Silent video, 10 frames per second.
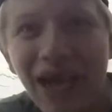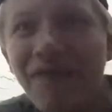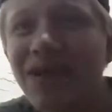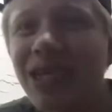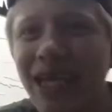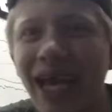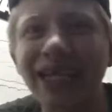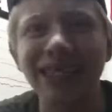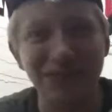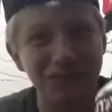I really
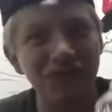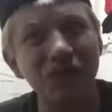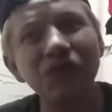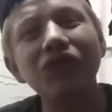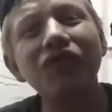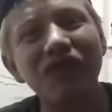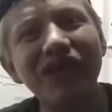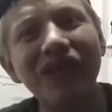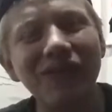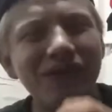like this. We will do a
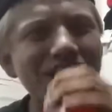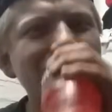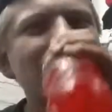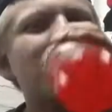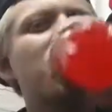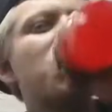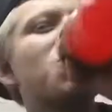video with it.